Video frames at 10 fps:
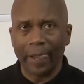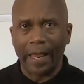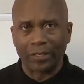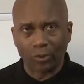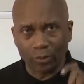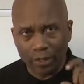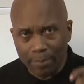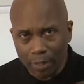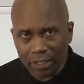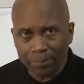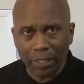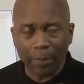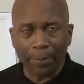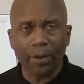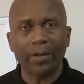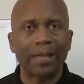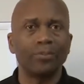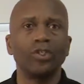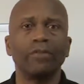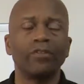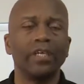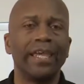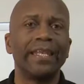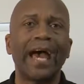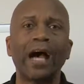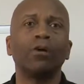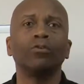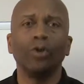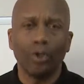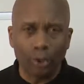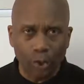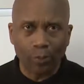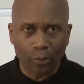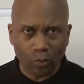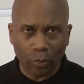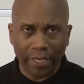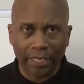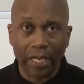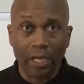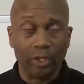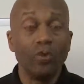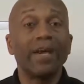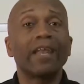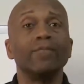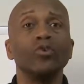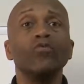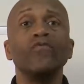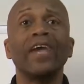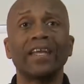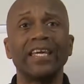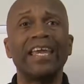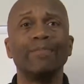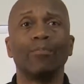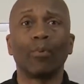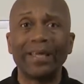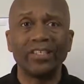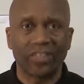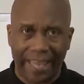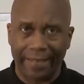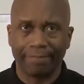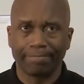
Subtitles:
And so there must be a paradigm shift in how you persuade. You've got to embrace that